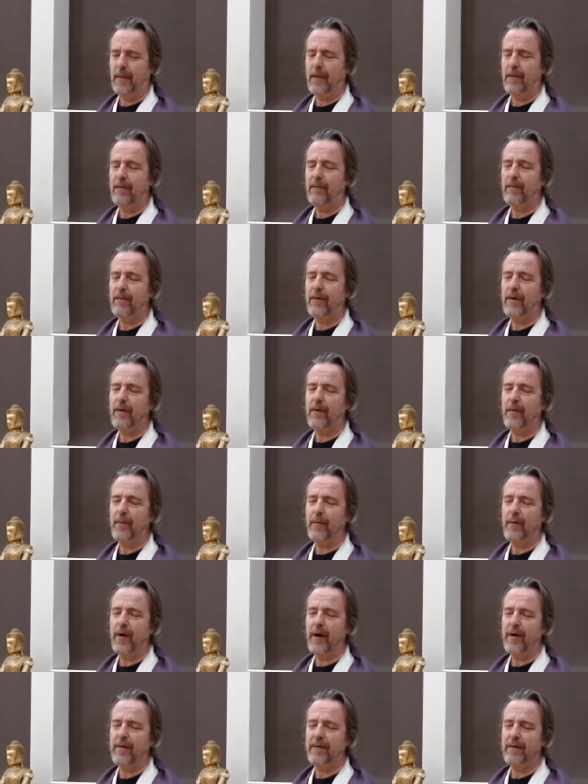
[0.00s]
And feel the
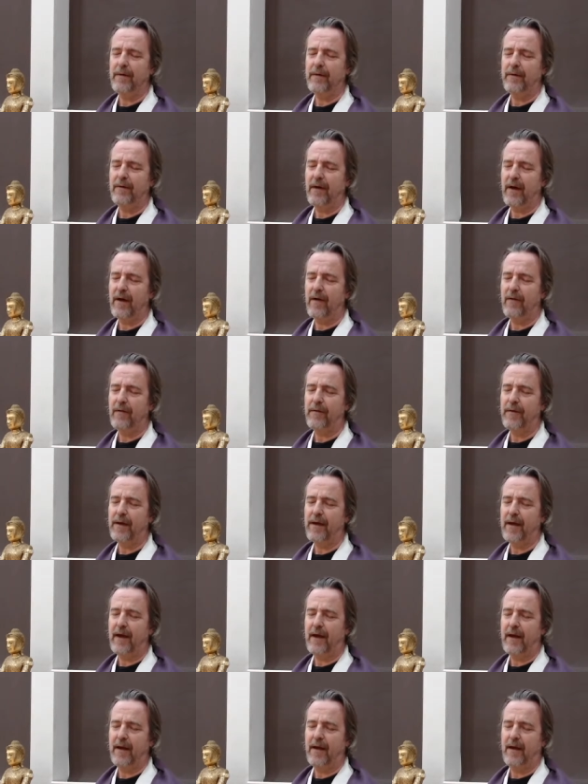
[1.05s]
breath itself, the
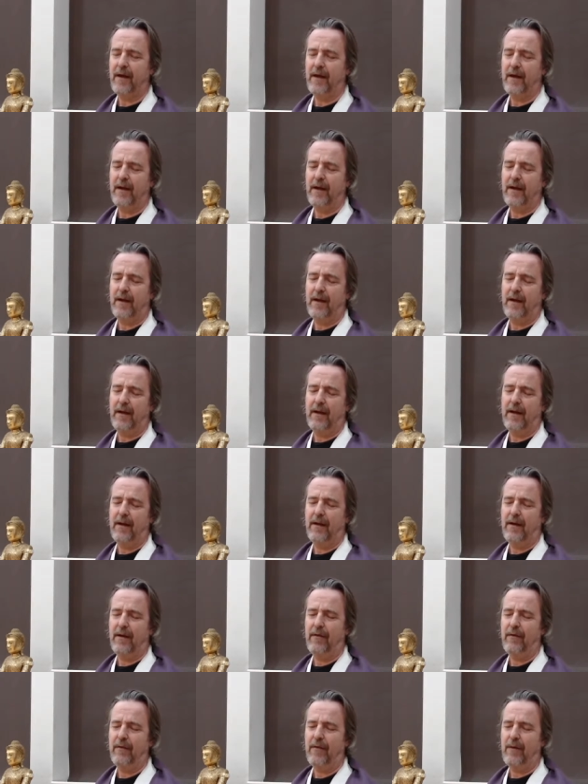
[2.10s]
air
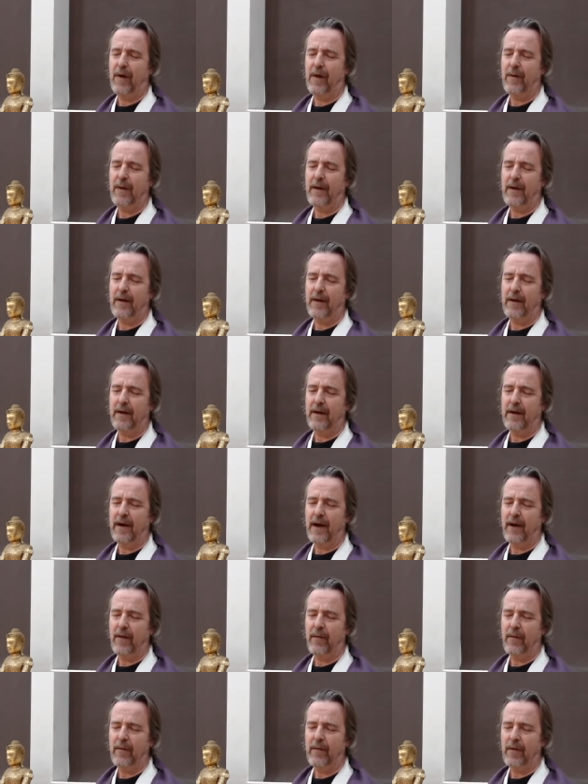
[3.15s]
flowing in and
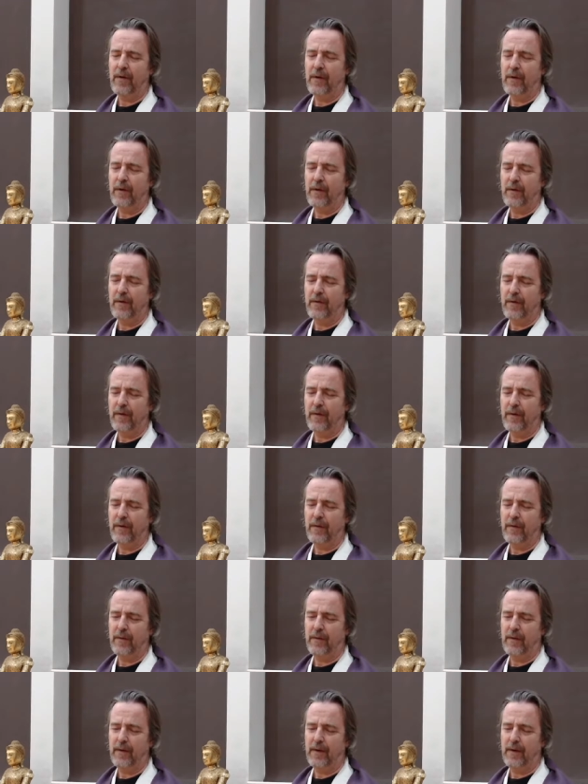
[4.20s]
out through your nostrils.